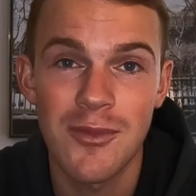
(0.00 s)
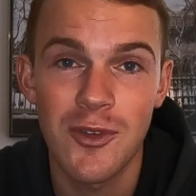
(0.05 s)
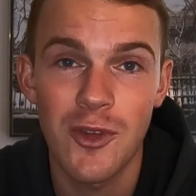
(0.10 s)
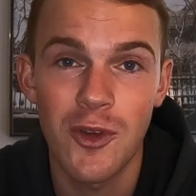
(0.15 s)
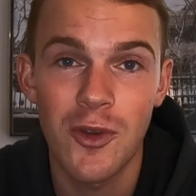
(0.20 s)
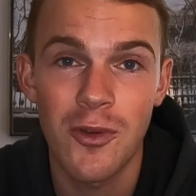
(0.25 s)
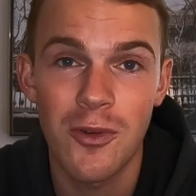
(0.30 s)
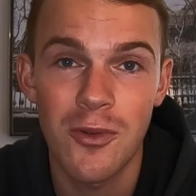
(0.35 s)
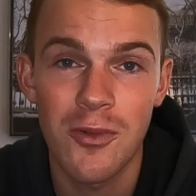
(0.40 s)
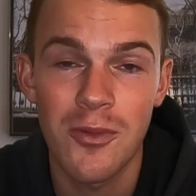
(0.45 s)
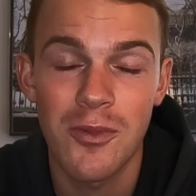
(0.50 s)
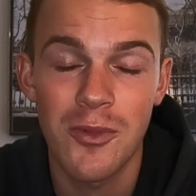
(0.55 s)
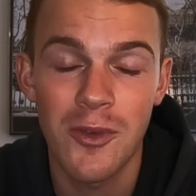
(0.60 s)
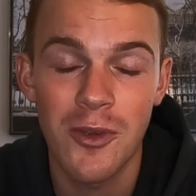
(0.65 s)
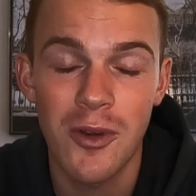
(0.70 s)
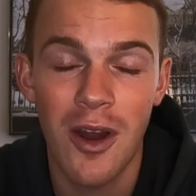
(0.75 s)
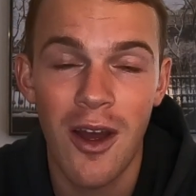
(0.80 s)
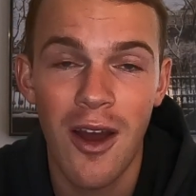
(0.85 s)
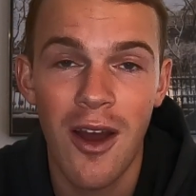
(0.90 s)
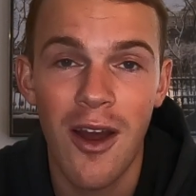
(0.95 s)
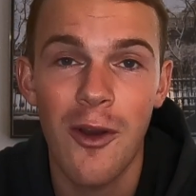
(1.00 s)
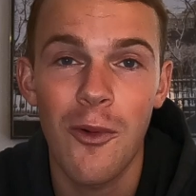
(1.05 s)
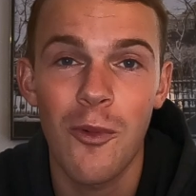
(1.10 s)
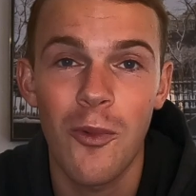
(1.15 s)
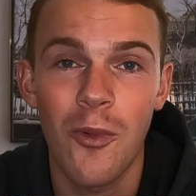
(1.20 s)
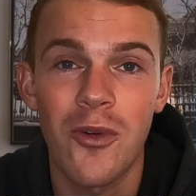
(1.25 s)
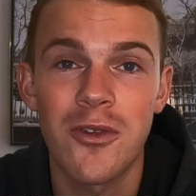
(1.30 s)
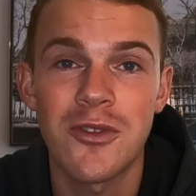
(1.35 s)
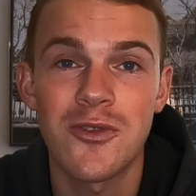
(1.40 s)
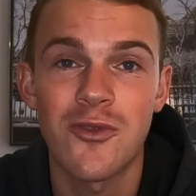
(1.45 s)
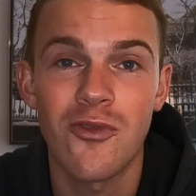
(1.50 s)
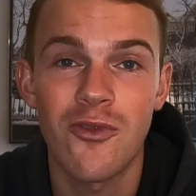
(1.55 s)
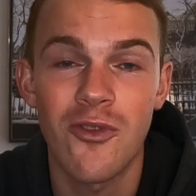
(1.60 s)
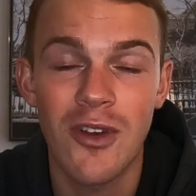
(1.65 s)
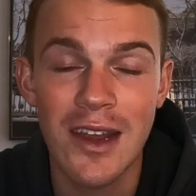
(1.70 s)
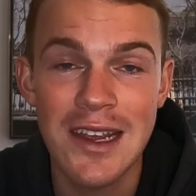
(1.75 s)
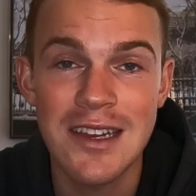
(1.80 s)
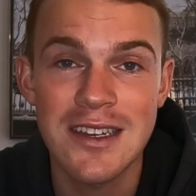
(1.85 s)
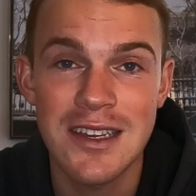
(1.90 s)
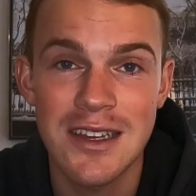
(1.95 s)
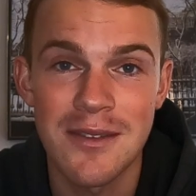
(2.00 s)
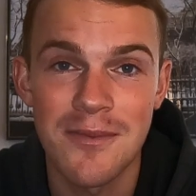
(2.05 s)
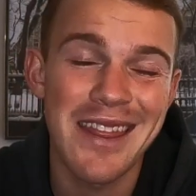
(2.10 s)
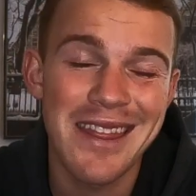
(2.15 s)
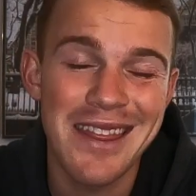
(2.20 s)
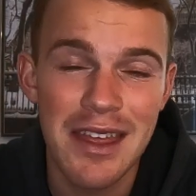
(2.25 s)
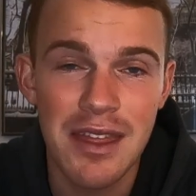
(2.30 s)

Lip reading: your heart was racing.